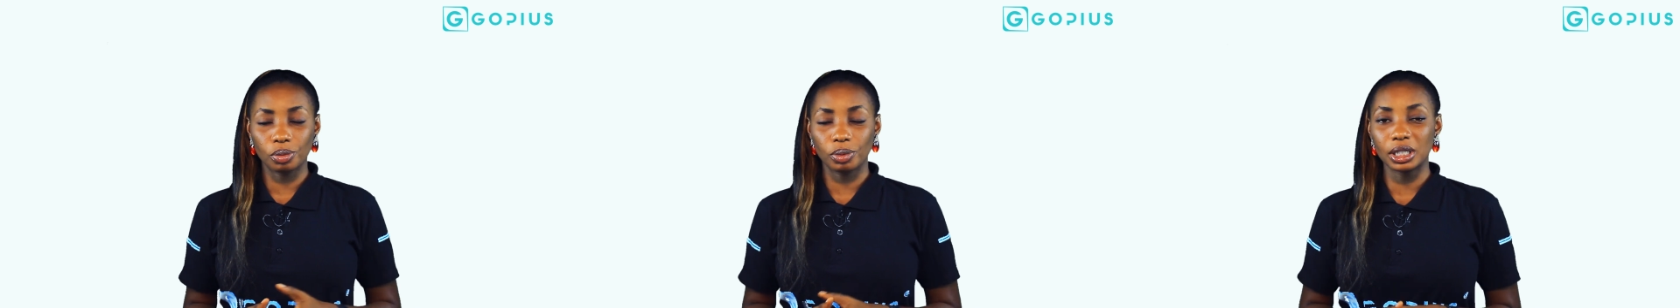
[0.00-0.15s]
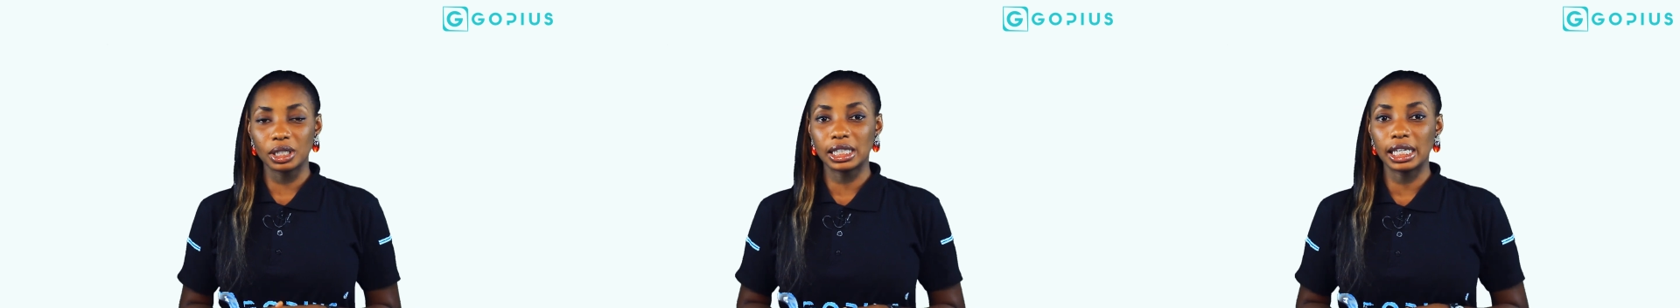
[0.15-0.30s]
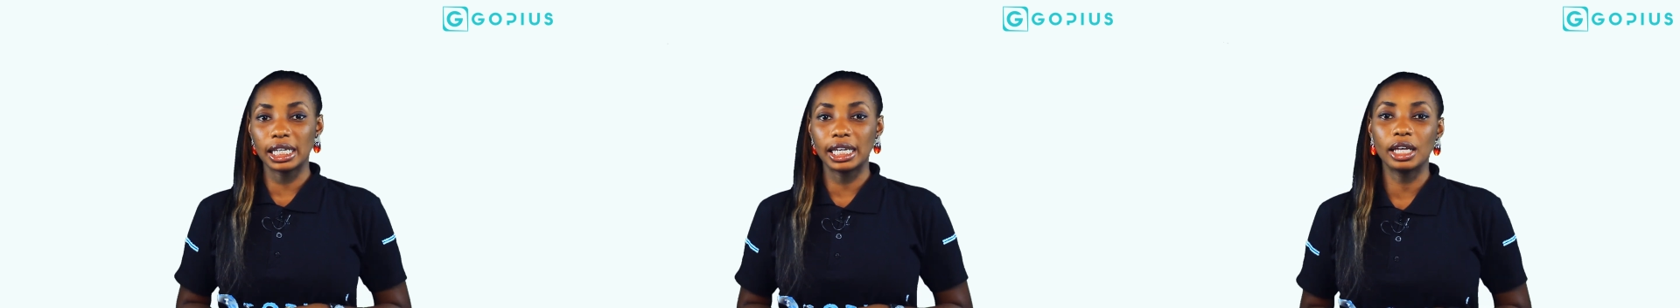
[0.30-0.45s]
we've
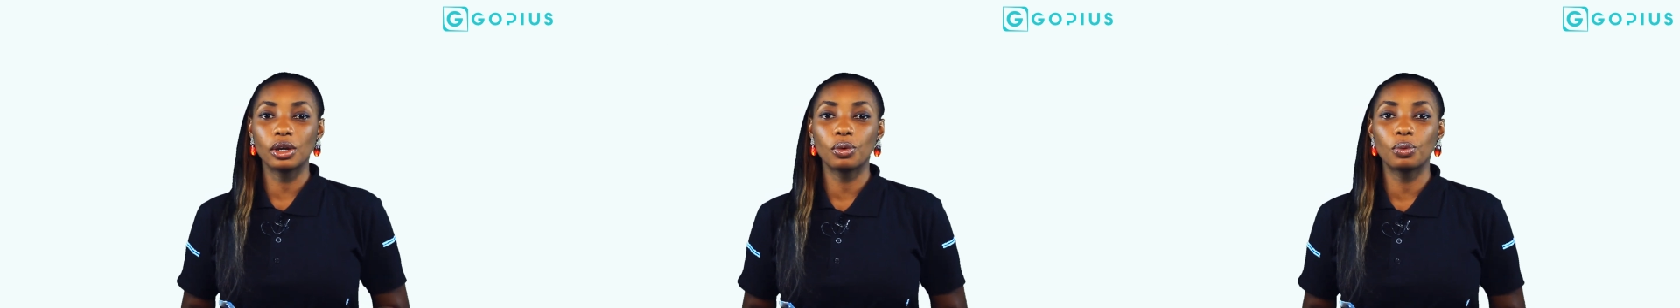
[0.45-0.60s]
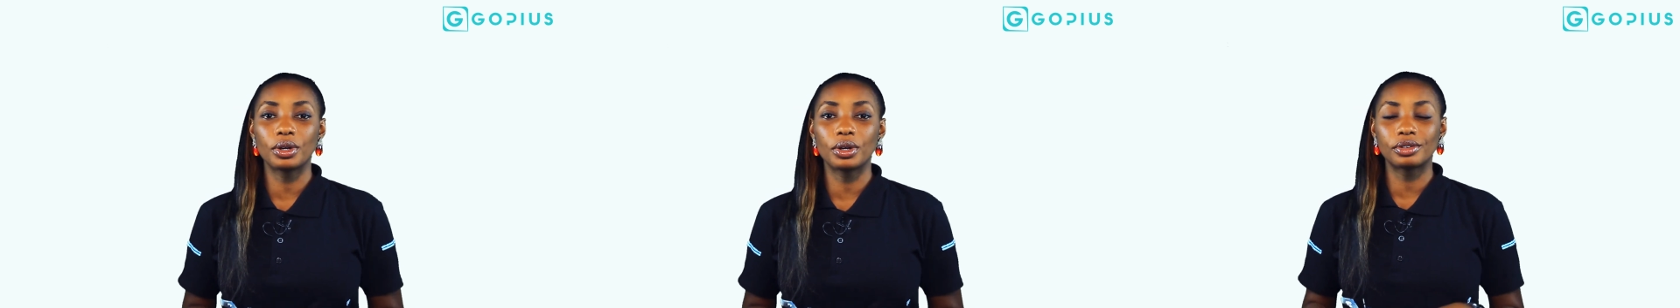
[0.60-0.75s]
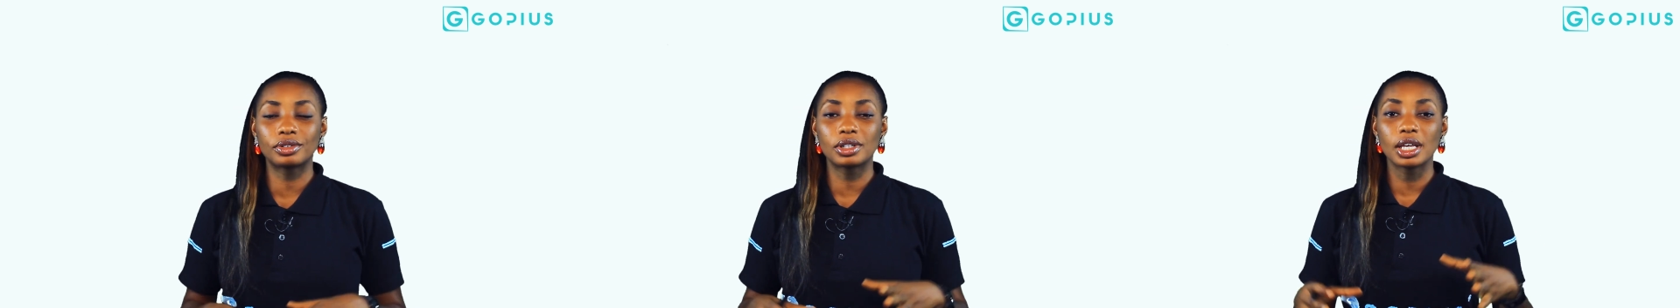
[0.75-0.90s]
been dealing
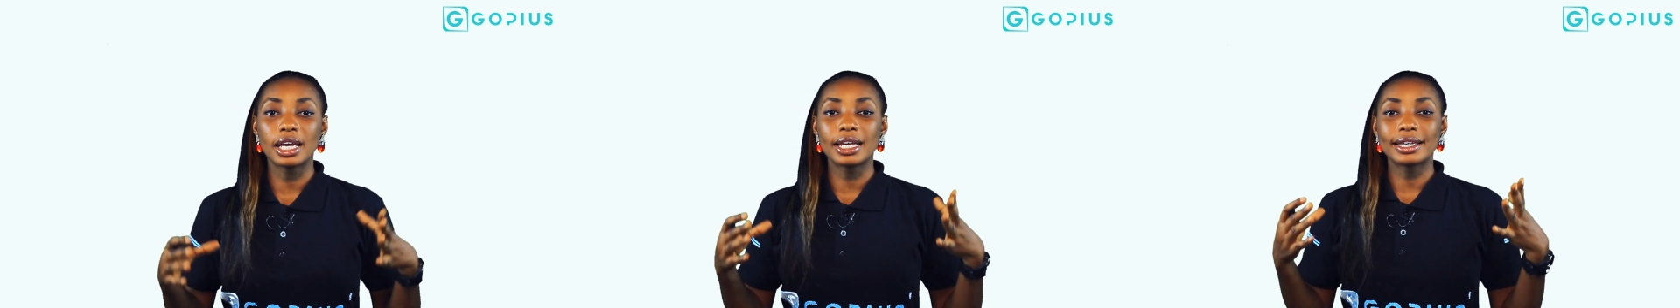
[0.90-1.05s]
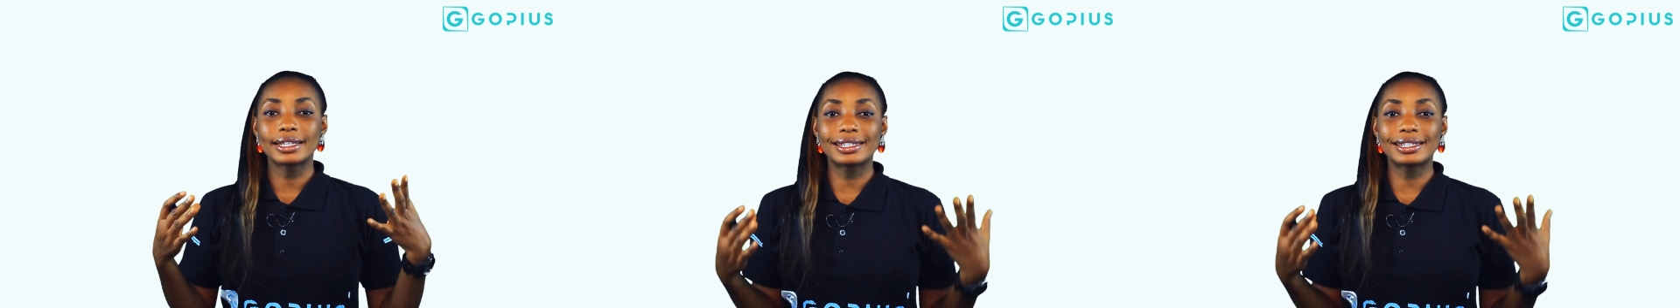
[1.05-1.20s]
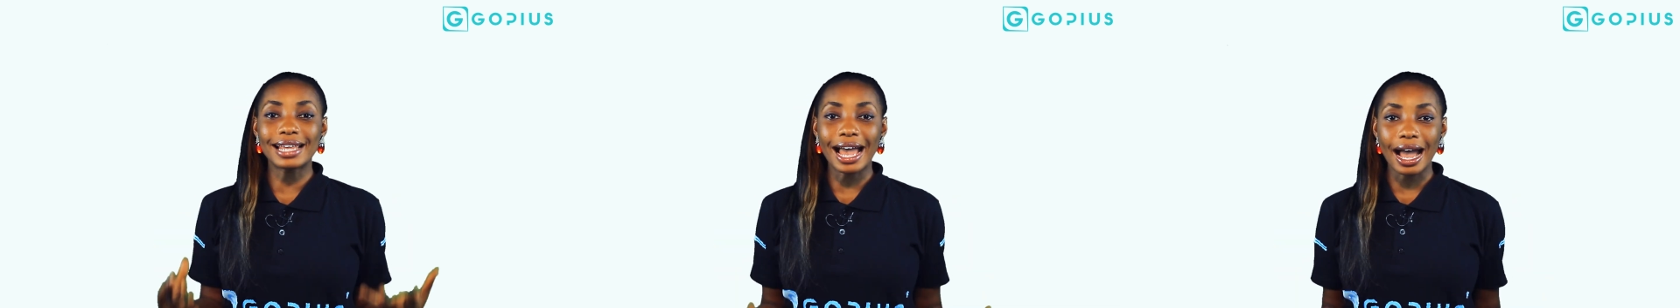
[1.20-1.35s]
with
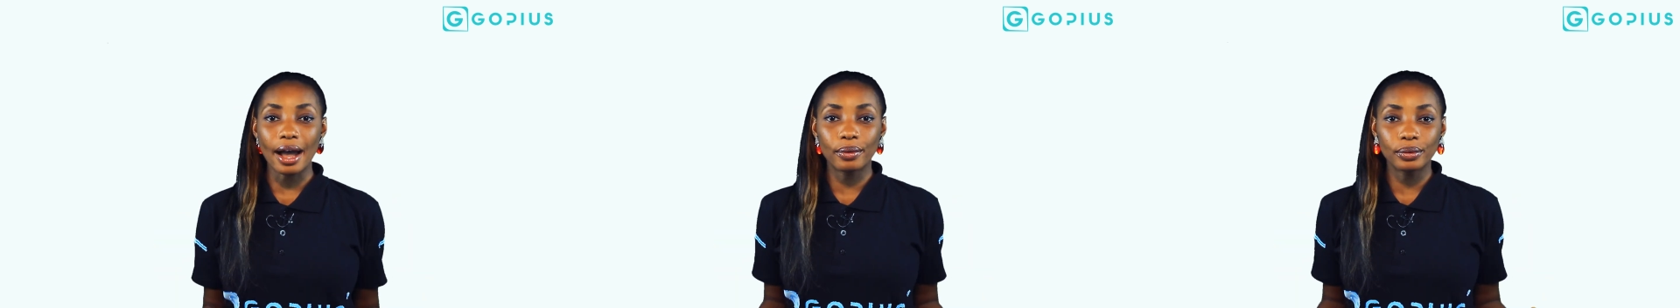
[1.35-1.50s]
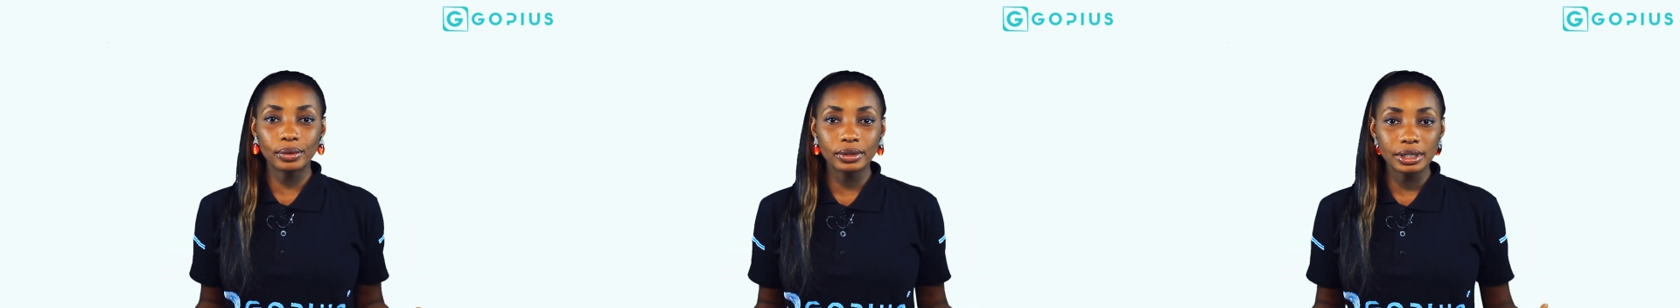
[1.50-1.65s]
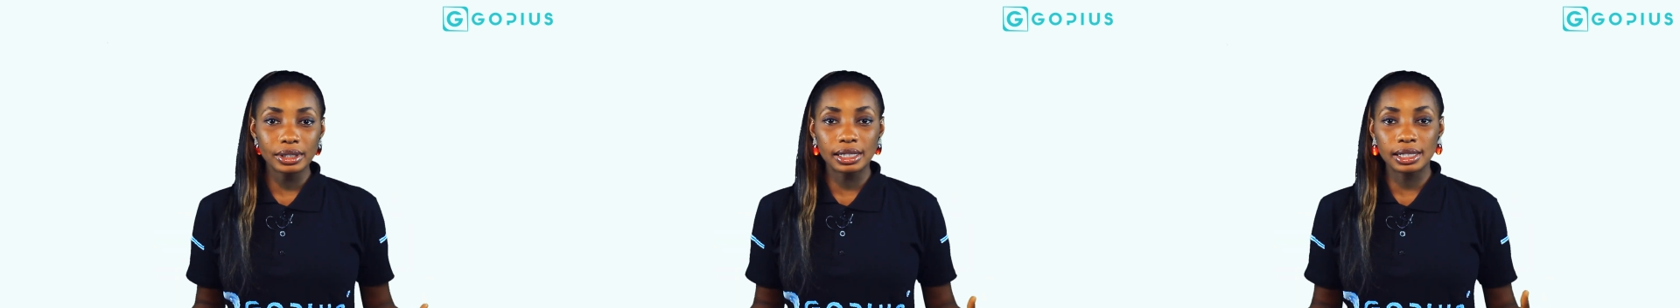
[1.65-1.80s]

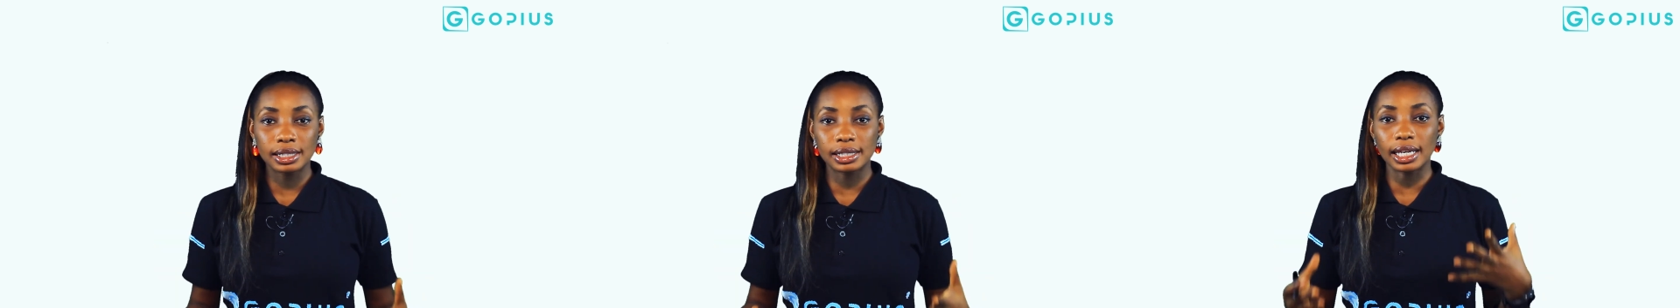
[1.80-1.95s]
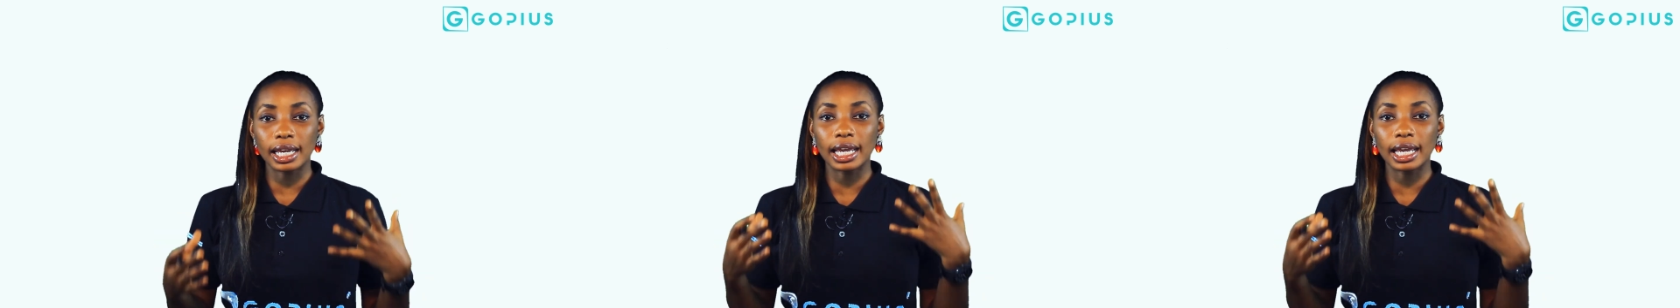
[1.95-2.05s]
sounds